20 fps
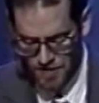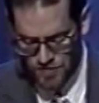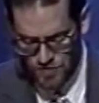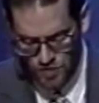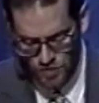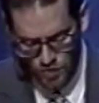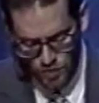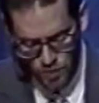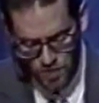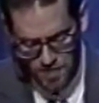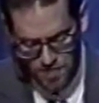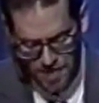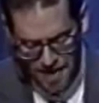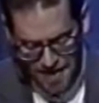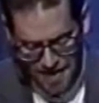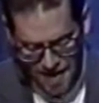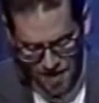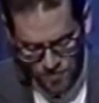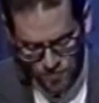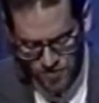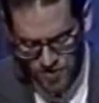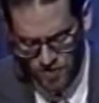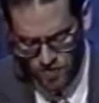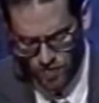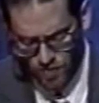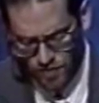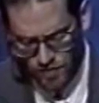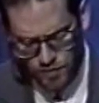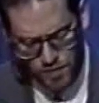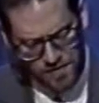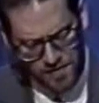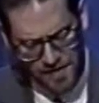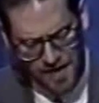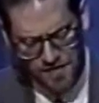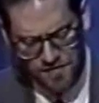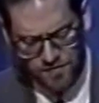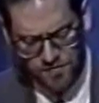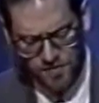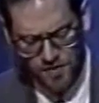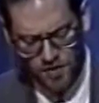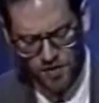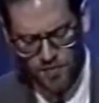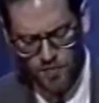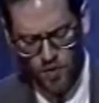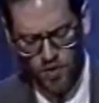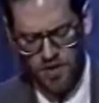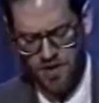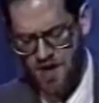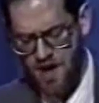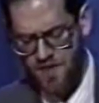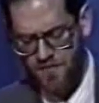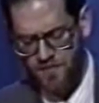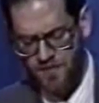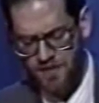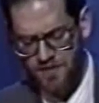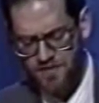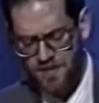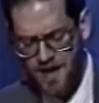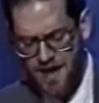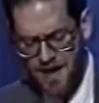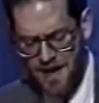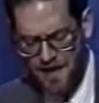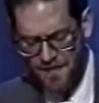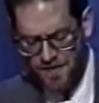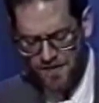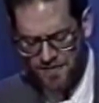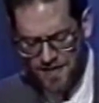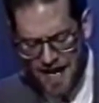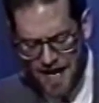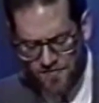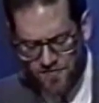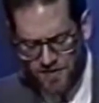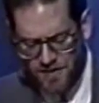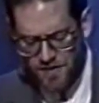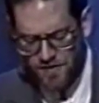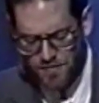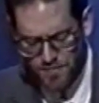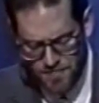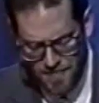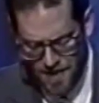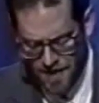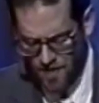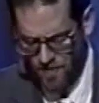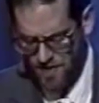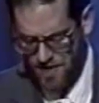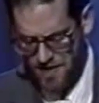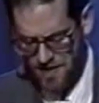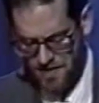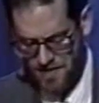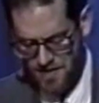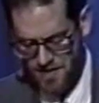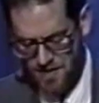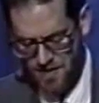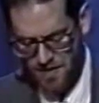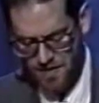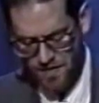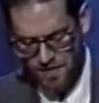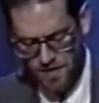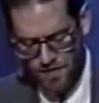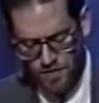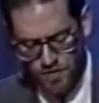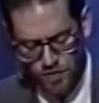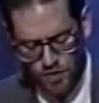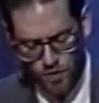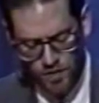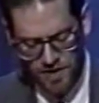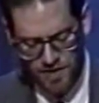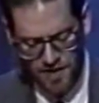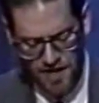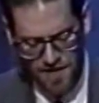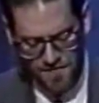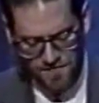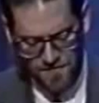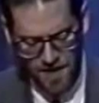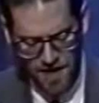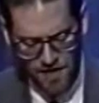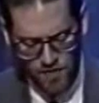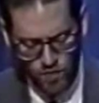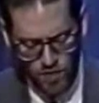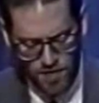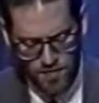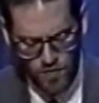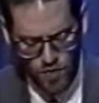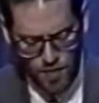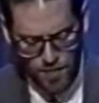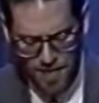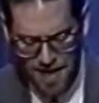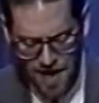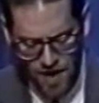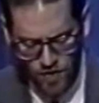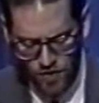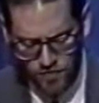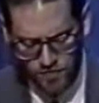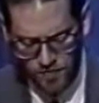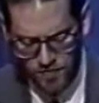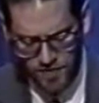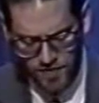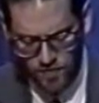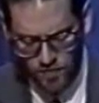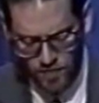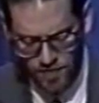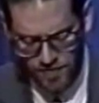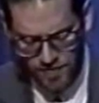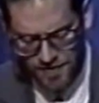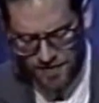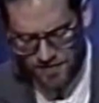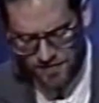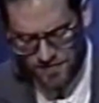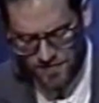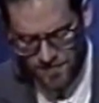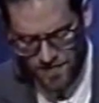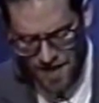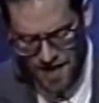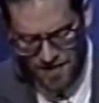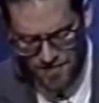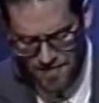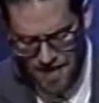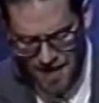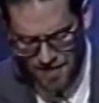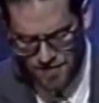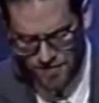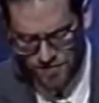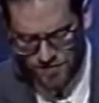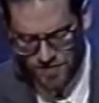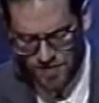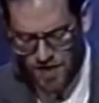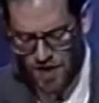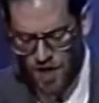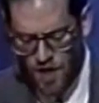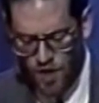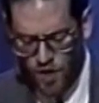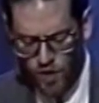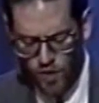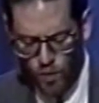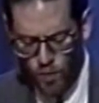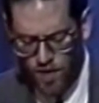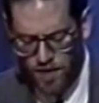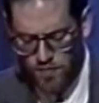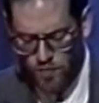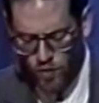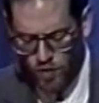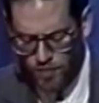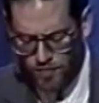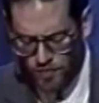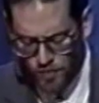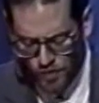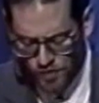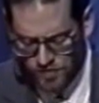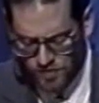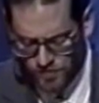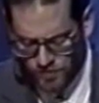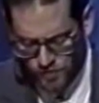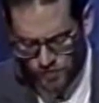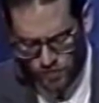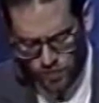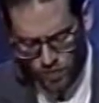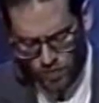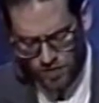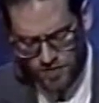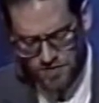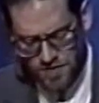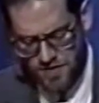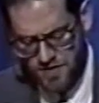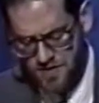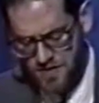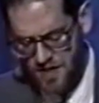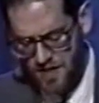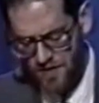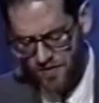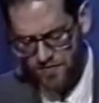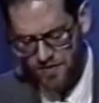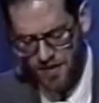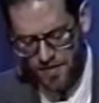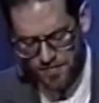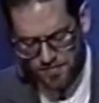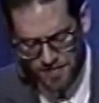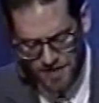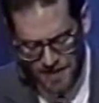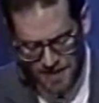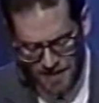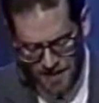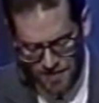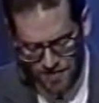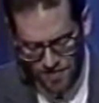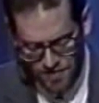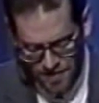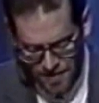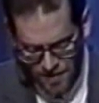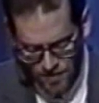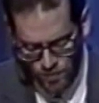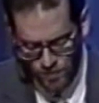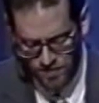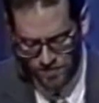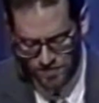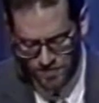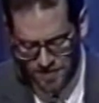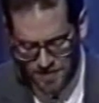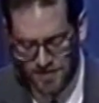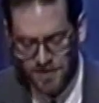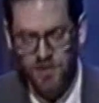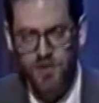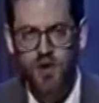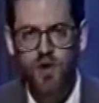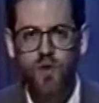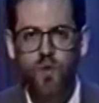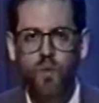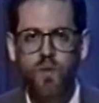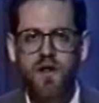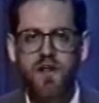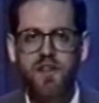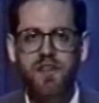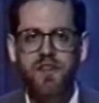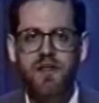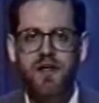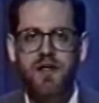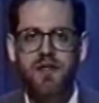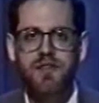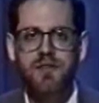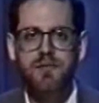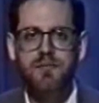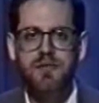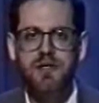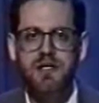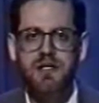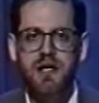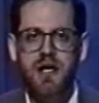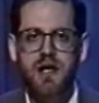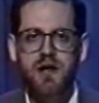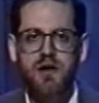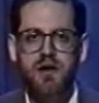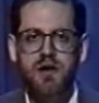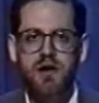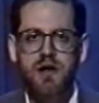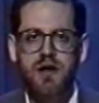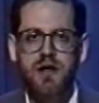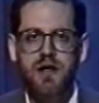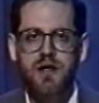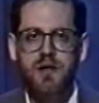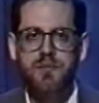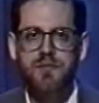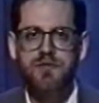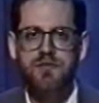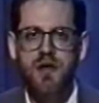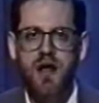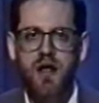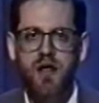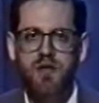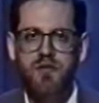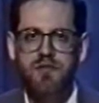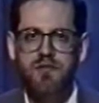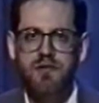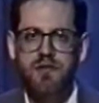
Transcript: to whom we might have recourse with less fear and more confidence, and this advocate is Mary, than whom we cannot find one more powerful with his divine majesty or one more merciful towards ourselves. A mediator then was needed with the mediator himself.